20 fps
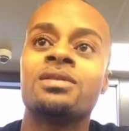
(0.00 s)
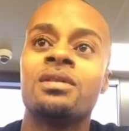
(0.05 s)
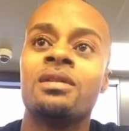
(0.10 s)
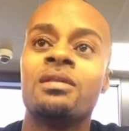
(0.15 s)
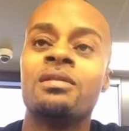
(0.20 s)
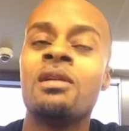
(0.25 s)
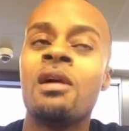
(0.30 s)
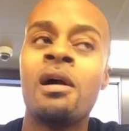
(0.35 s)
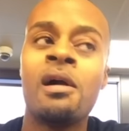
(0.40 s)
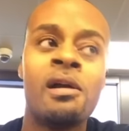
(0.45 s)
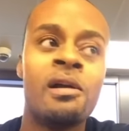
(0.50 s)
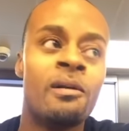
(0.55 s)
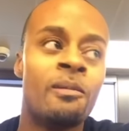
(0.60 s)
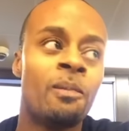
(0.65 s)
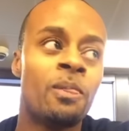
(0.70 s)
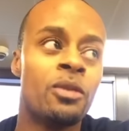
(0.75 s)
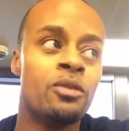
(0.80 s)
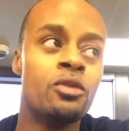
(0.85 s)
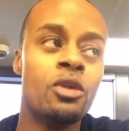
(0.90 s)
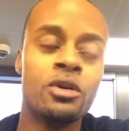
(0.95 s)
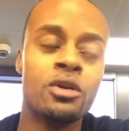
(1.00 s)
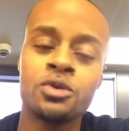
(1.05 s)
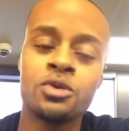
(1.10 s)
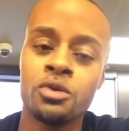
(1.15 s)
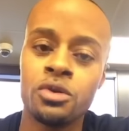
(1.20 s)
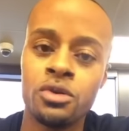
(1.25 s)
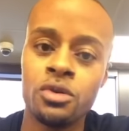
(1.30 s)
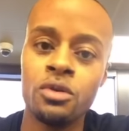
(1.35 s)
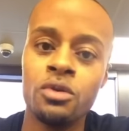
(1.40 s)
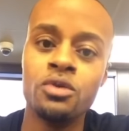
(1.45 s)
Now you go
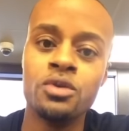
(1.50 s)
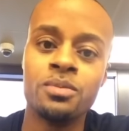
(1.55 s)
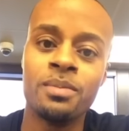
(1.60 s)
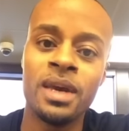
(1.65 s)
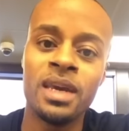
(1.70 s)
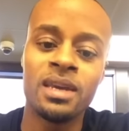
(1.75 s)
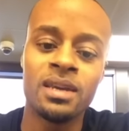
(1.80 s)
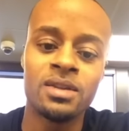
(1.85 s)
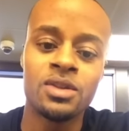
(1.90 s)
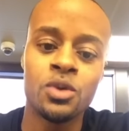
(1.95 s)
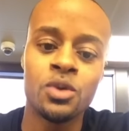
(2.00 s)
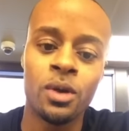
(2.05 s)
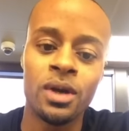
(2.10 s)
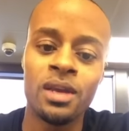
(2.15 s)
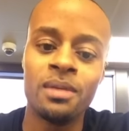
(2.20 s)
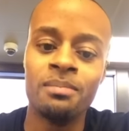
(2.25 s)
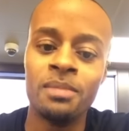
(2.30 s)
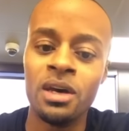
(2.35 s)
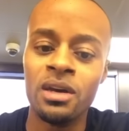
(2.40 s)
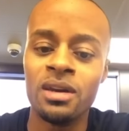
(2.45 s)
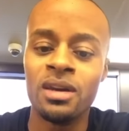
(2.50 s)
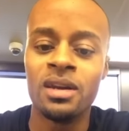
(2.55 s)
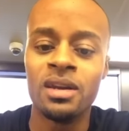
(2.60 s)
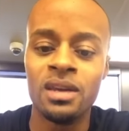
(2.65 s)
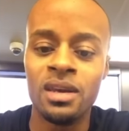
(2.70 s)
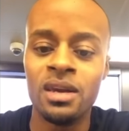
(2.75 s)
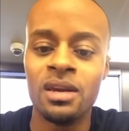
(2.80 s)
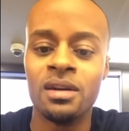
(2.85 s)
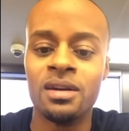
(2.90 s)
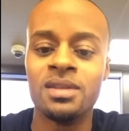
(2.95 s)
to a dude who's making twenty million a
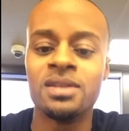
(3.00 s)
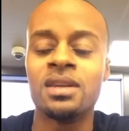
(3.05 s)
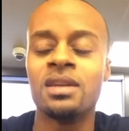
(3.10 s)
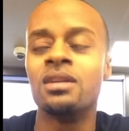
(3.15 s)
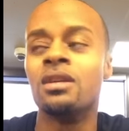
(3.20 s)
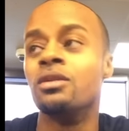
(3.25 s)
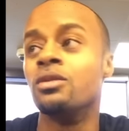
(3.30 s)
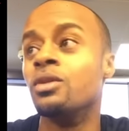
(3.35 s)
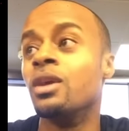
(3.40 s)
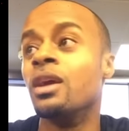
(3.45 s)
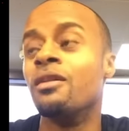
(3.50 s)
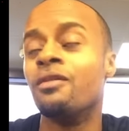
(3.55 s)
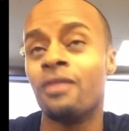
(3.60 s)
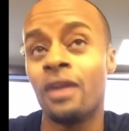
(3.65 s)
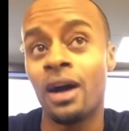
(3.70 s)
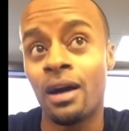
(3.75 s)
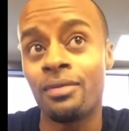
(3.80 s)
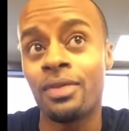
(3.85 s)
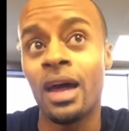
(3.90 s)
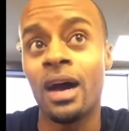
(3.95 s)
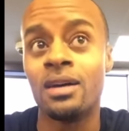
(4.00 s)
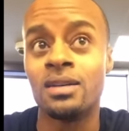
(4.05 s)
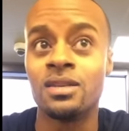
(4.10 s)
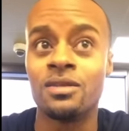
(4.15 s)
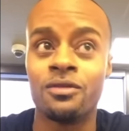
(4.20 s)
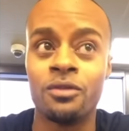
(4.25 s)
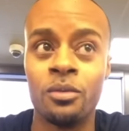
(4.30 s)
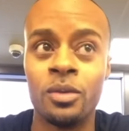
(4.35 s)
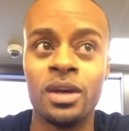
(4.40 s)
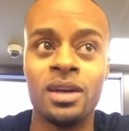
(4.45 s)
year and say, "Yo, you get five
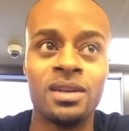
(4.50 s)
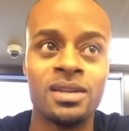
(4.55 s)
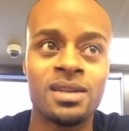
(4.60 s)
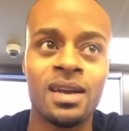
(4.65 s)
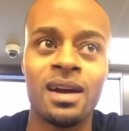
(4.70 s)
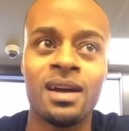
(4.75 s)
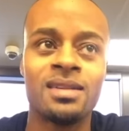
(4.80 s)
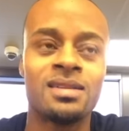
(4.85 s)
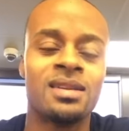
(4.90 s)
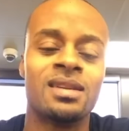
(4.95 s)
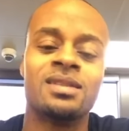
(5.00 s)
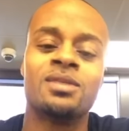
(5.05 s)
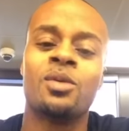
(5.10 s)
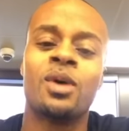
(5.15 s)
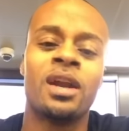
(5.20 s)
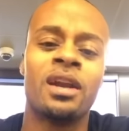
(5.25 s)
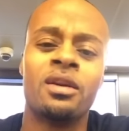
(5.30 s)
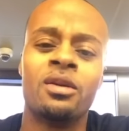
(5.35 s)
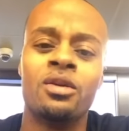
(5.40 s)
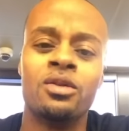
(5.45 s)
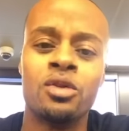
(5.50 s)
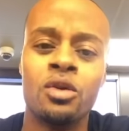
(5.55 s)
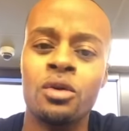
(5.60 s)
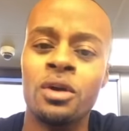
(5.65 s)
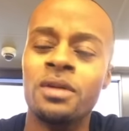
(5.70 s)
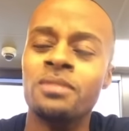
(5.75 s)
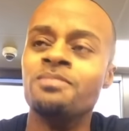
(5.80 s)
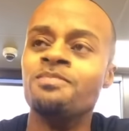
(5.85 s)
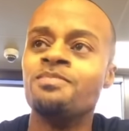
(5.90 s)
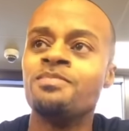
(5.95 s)
thousand for winning this contest." Why are they gonna do
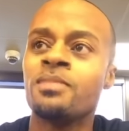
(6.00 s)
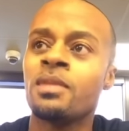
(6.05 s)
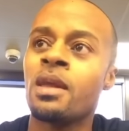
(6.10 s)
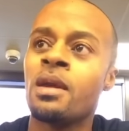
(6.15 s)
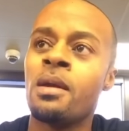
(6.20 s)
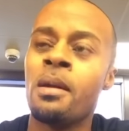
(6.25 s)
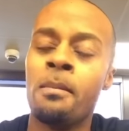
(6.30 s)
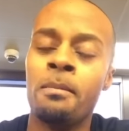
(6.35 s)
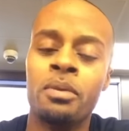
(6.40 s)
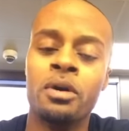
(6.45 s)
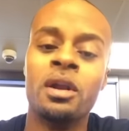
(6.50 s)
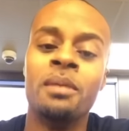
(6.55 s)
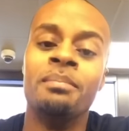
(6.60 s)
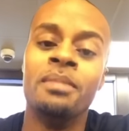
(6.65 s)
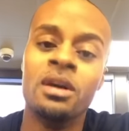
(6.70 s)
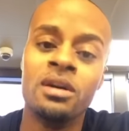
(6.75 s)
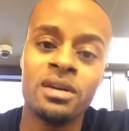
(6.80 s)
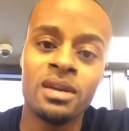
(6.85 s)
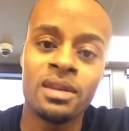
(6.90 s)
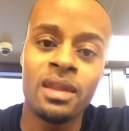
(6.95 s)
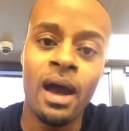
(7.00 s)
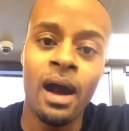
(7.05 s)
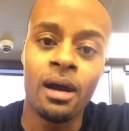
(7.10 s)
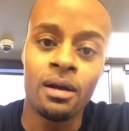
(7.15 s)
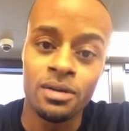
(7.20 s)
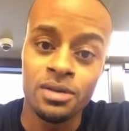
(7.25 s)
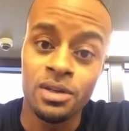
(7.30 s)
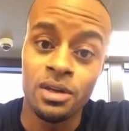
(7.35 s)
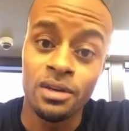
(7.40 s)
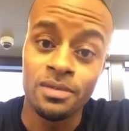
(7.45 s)
it? Put a million
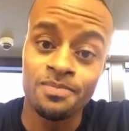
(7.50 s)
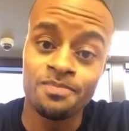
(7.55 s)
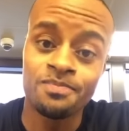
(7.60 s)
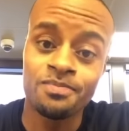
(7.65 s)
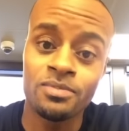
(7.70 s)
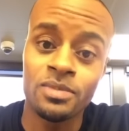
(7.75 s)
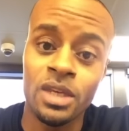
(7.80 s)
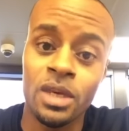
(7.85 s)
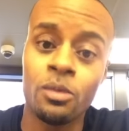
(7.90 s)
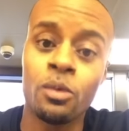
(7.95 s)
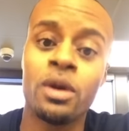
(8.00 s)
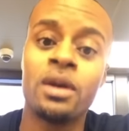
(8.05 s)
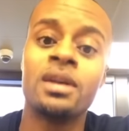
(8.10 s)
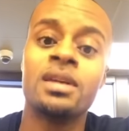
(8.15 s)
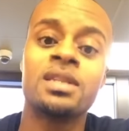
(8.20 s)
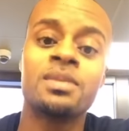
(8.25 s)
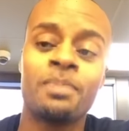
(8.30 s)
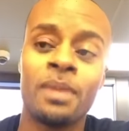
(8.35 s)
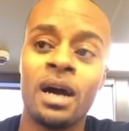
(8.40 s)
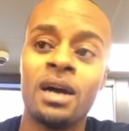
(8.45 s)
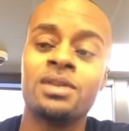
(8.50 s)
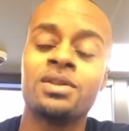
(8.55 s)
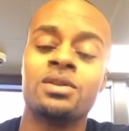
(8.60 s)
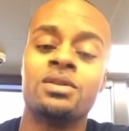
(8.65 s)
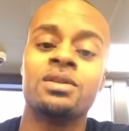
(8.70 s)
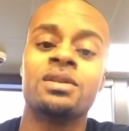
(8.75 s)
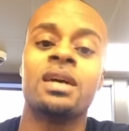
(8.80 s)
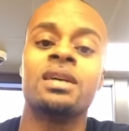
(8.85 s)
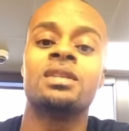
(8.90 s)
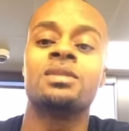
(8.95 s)
dollars up. Get one of the
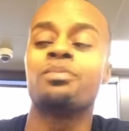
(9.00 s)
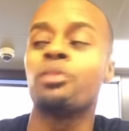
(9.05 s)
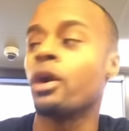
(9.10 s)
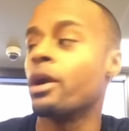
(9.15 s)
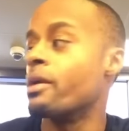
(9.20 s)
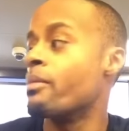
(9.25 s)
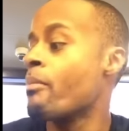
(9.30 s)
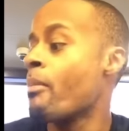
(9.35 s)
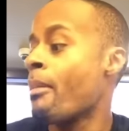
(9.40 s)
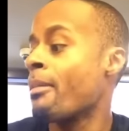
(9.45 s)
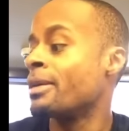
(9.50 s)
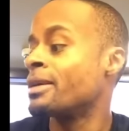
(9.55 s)
sponsors like Sprite.